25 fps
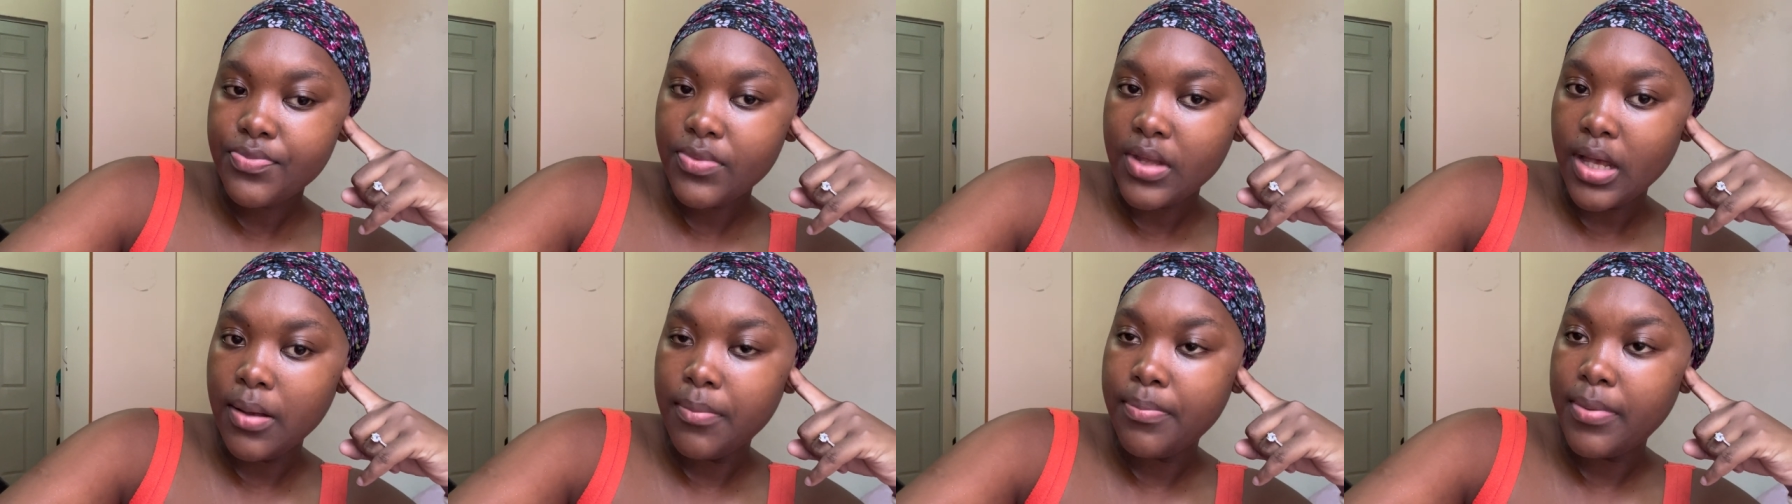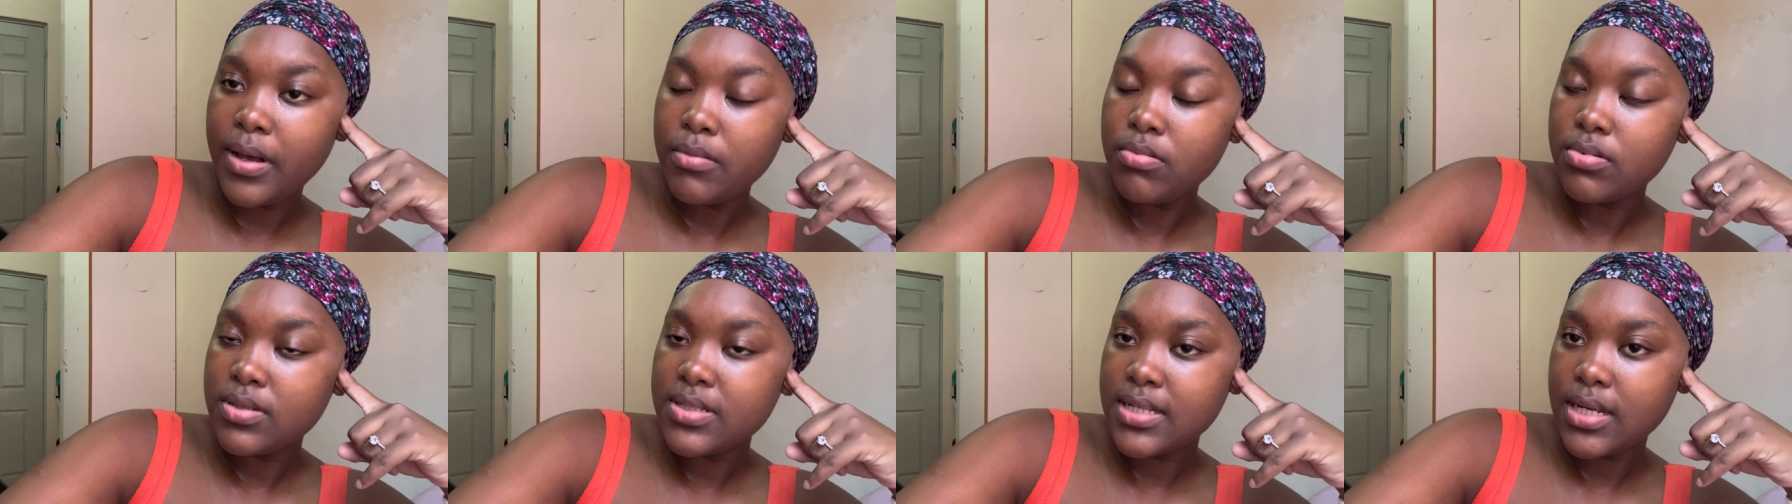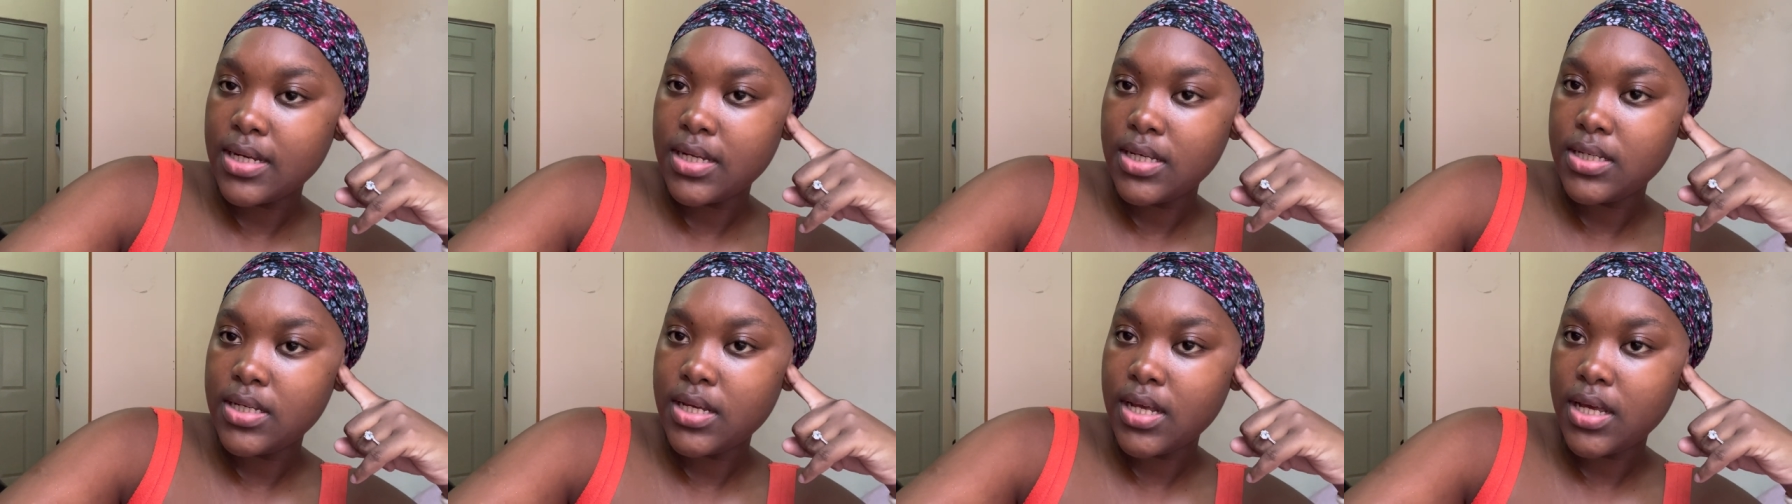a bible
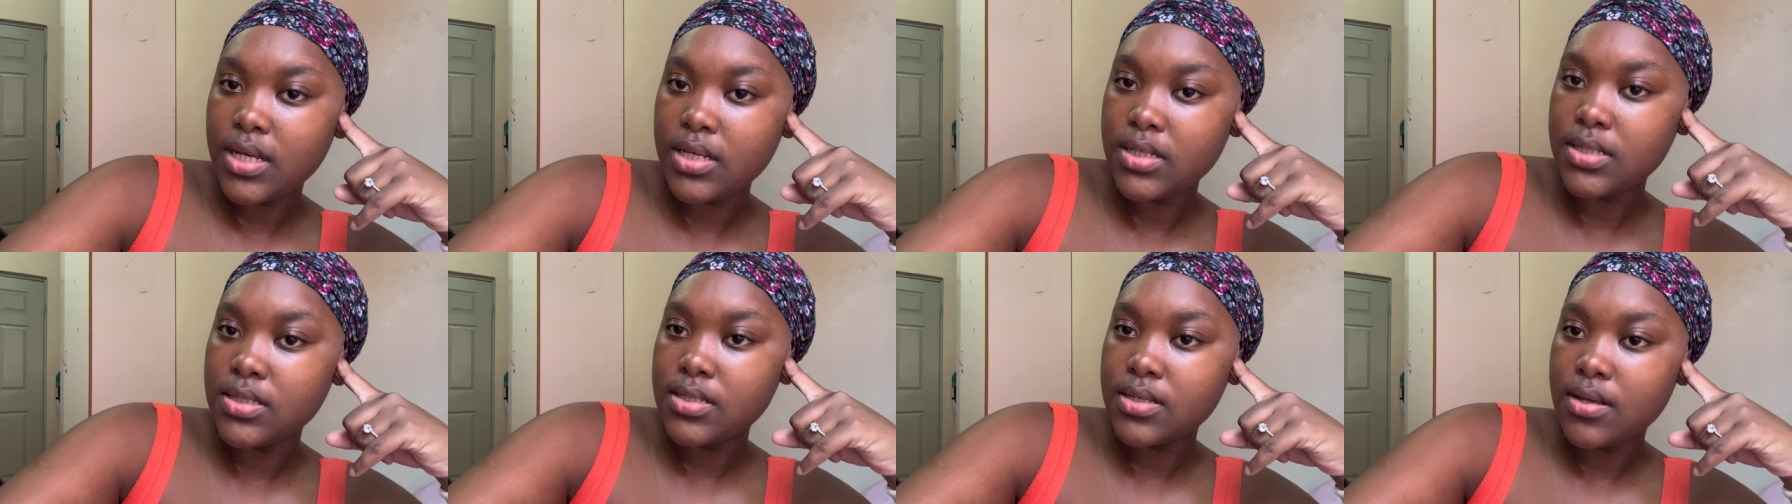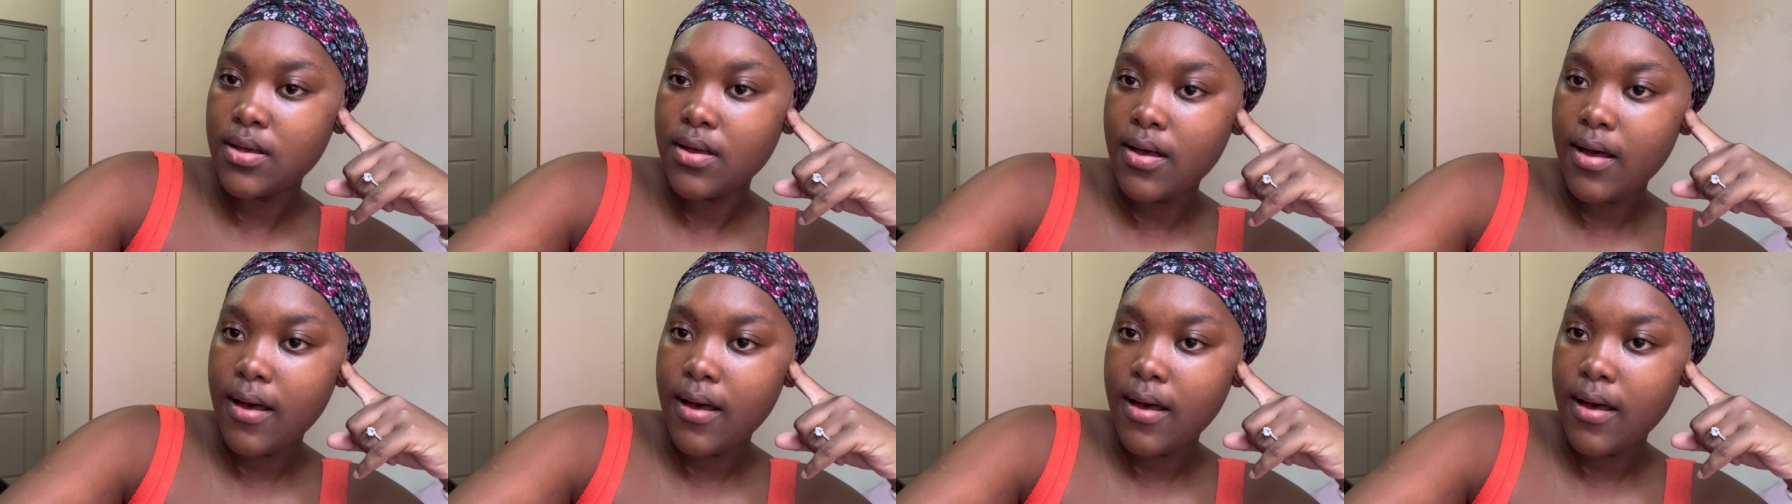study date